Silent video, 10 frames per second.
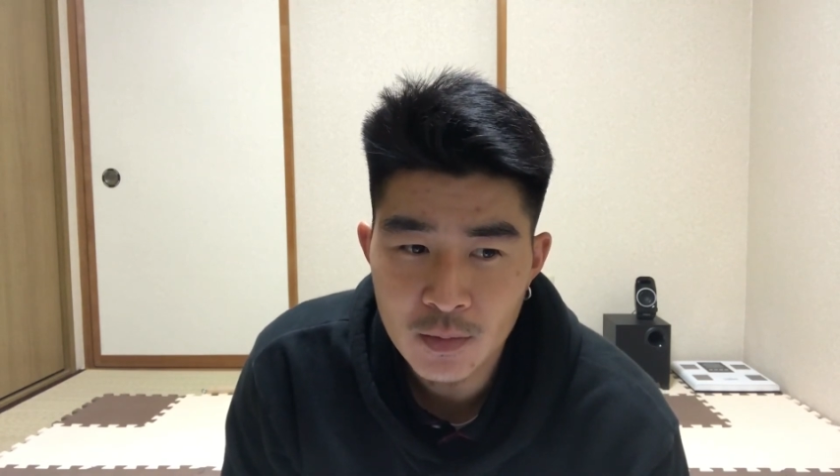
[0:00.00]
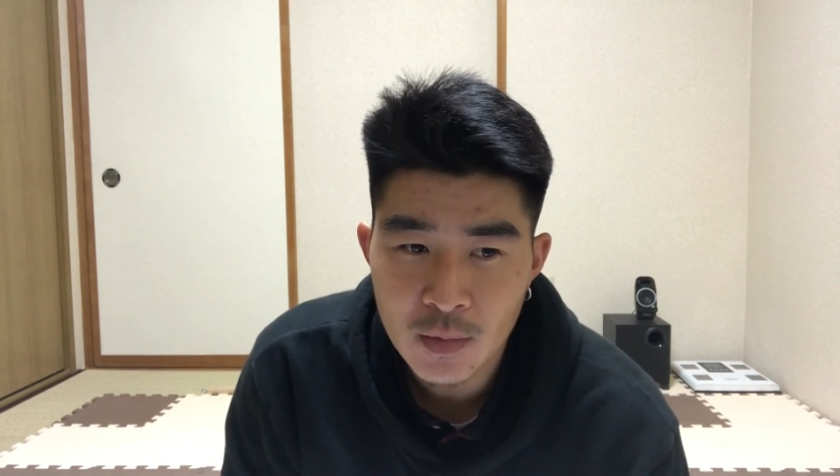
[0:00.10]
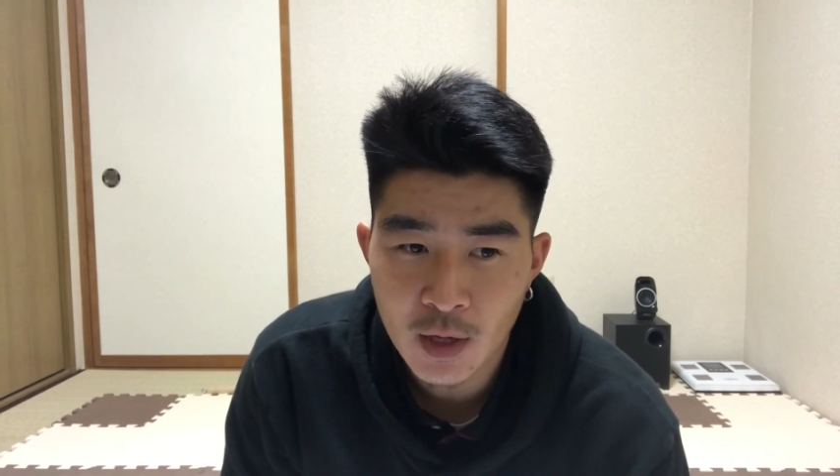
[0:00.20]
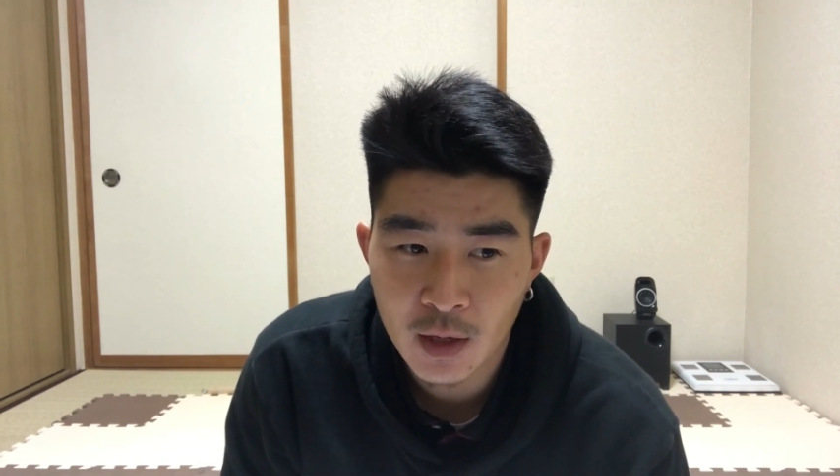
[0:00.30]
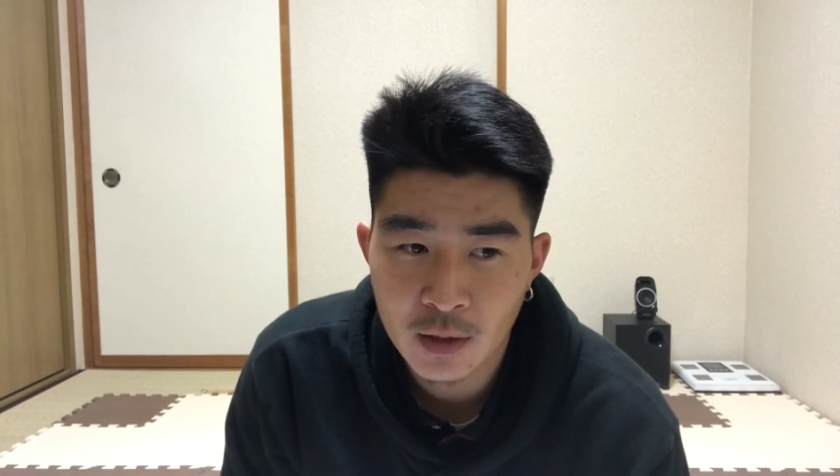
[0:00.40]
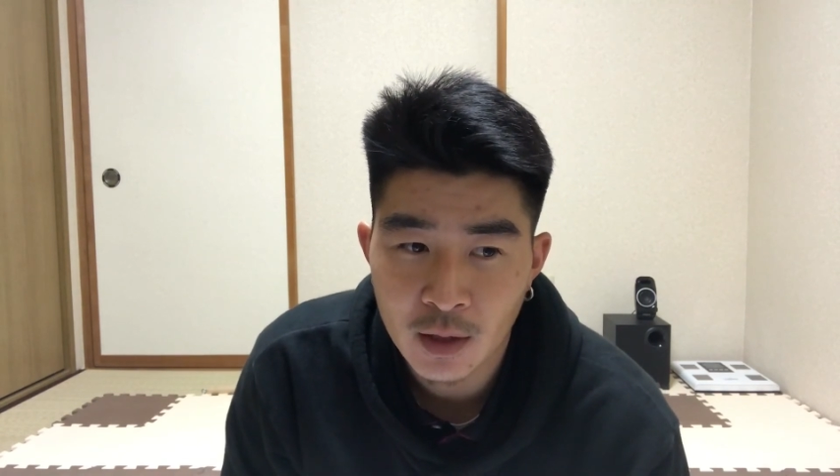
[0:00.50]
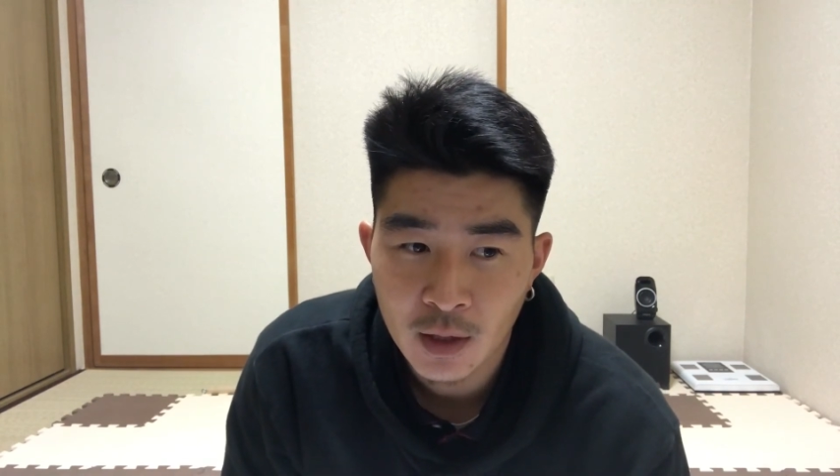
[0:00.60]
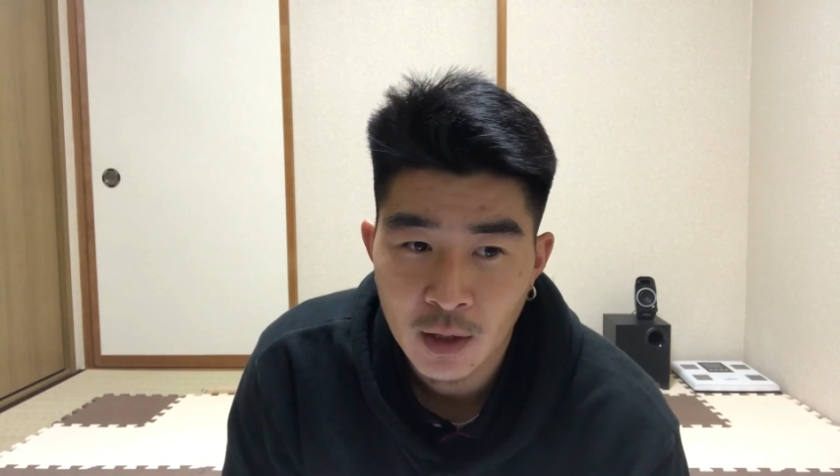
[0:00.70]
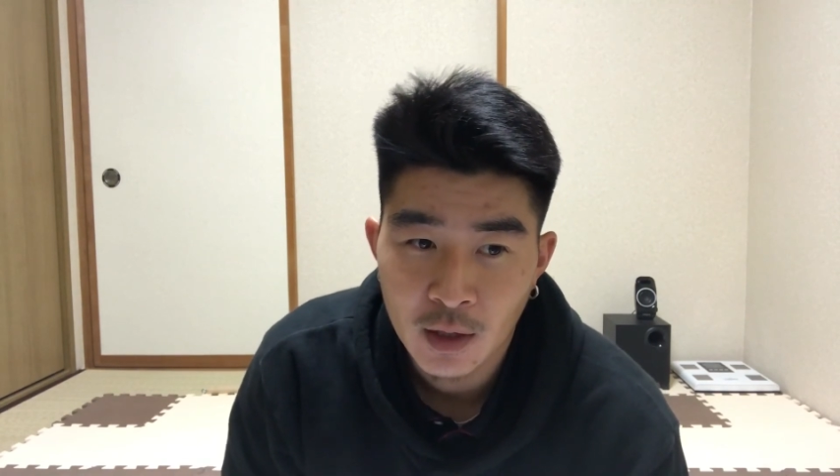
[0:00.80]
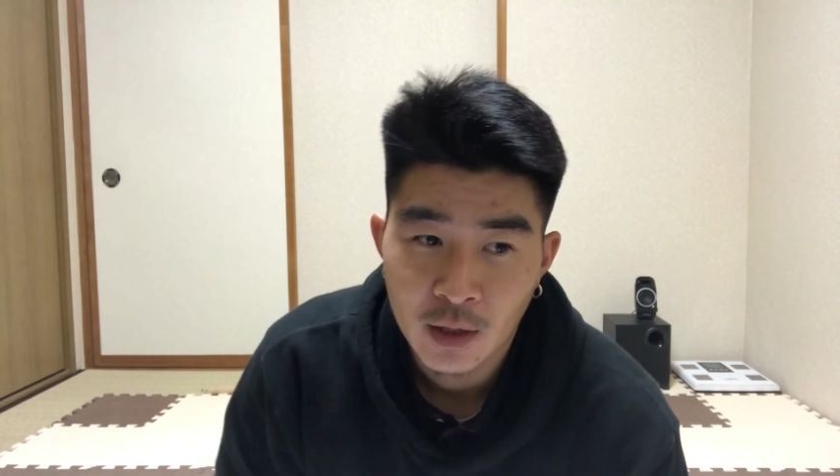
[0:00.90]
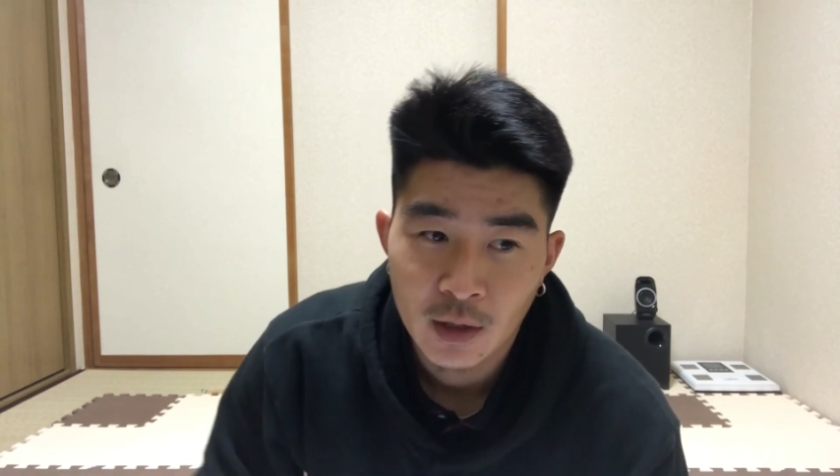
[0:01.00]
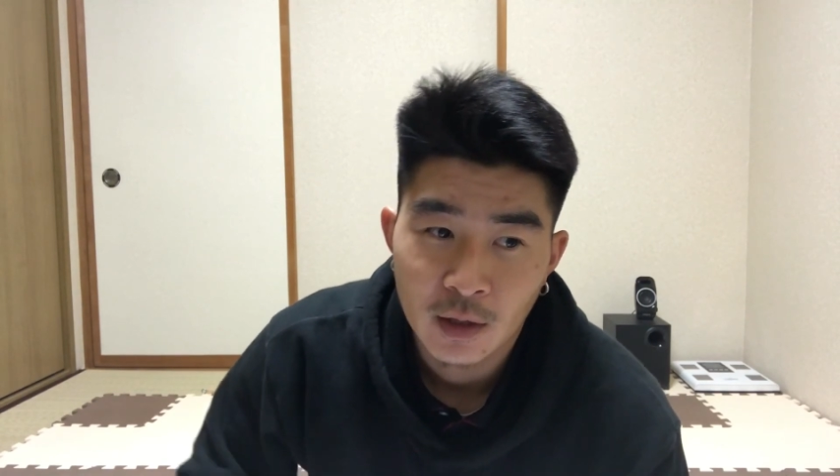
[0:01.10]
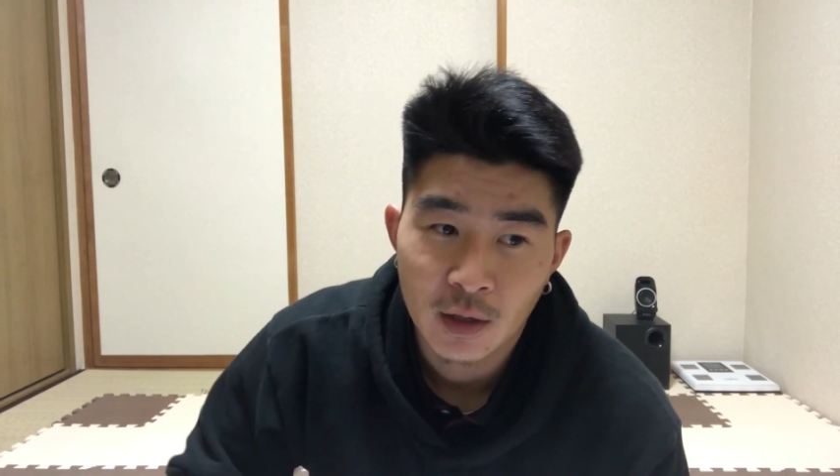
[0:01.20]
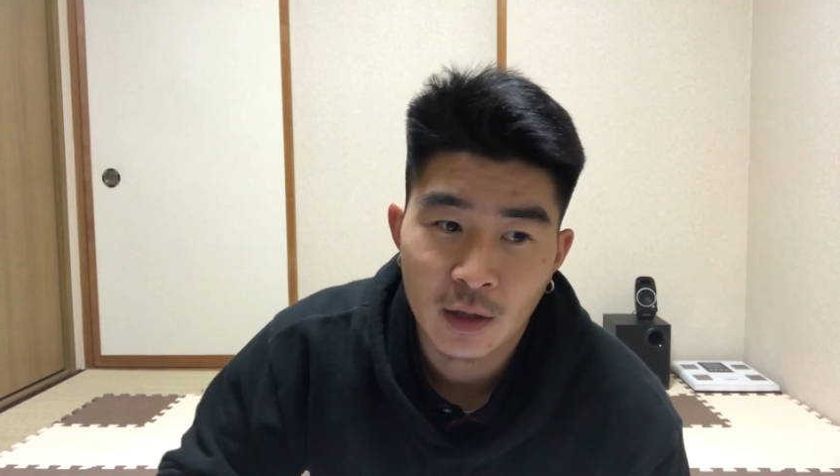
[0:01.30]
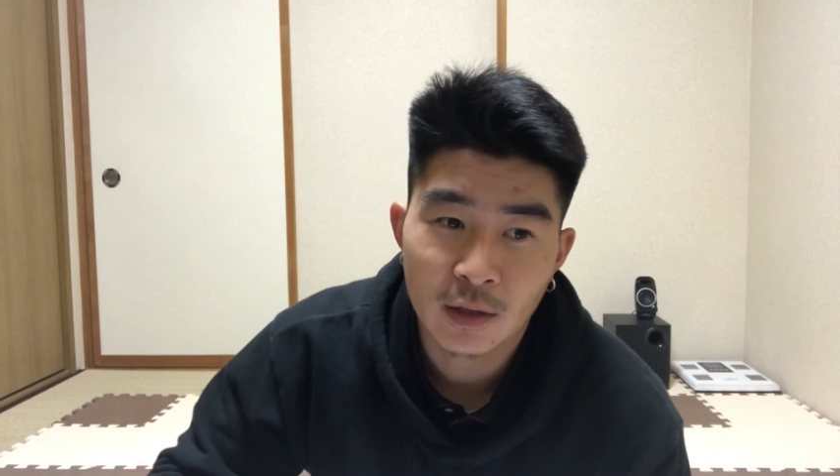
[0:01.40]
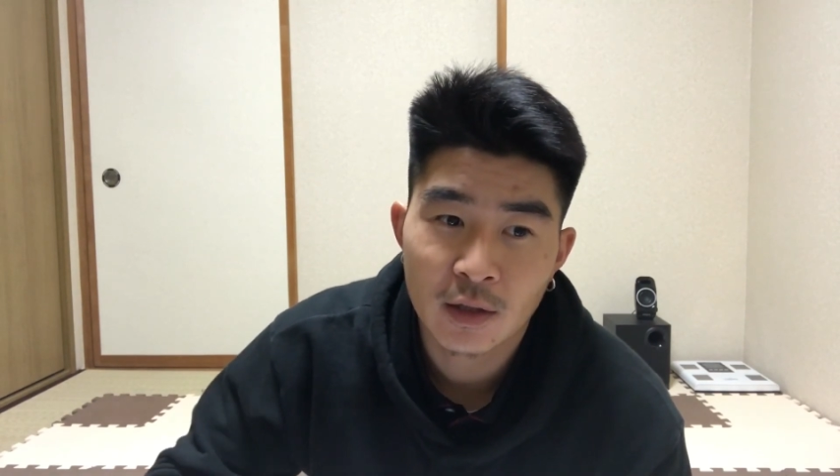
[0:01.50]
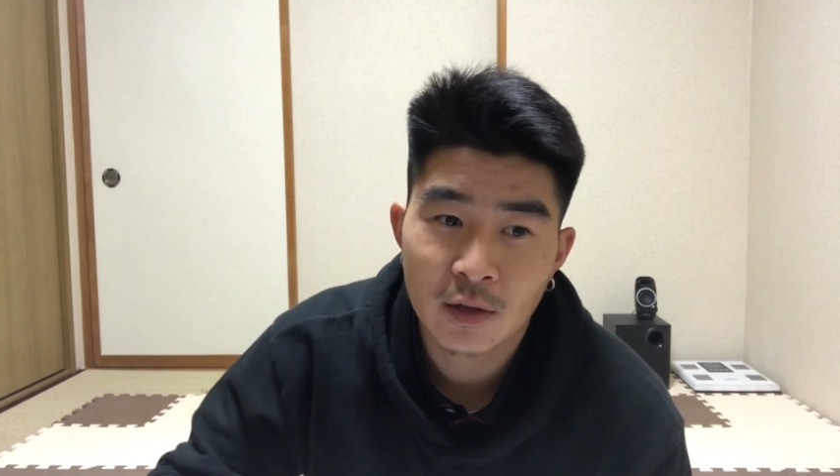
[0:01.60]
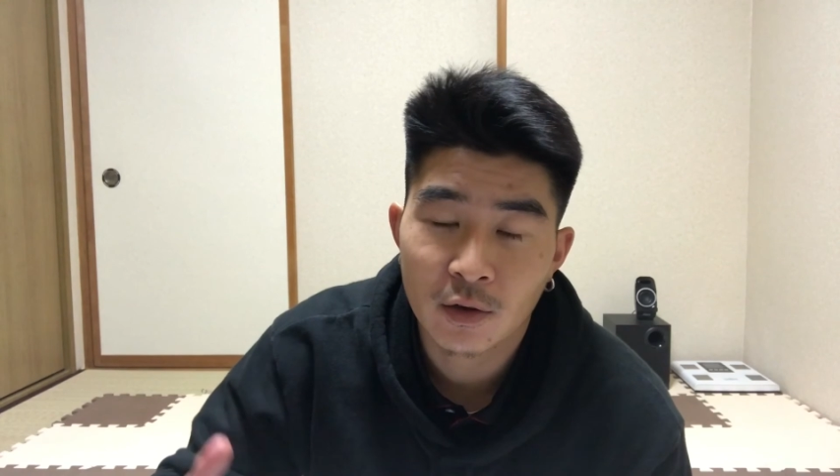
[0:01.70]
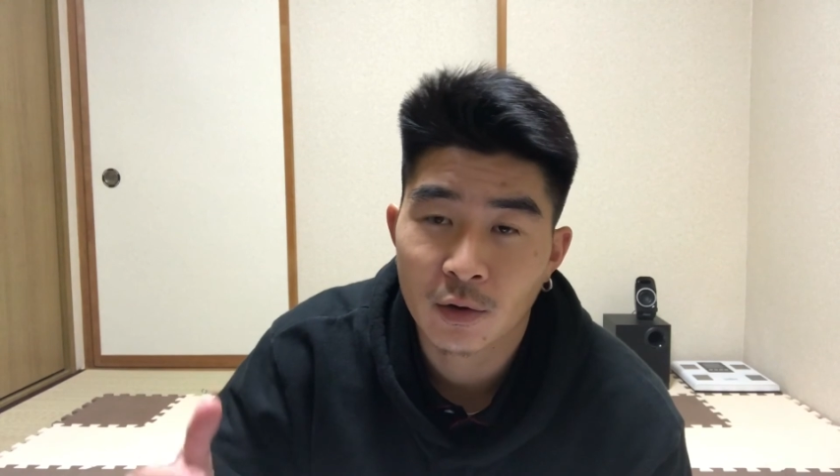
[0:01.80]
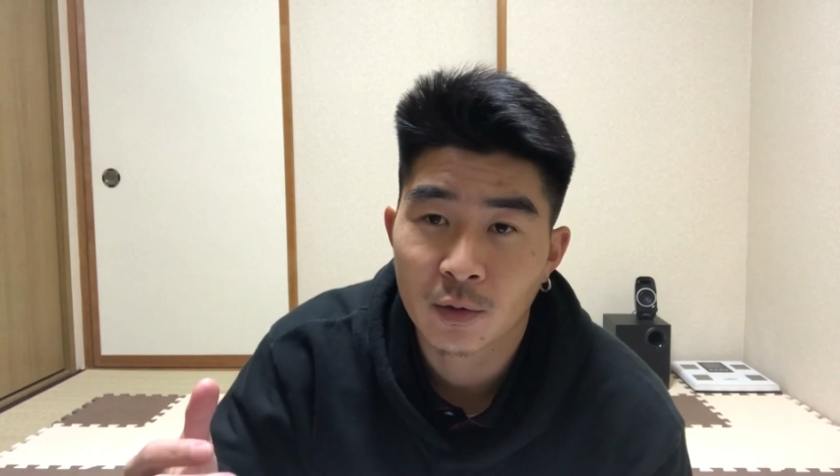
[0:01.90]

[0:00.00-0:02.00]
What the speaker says: And another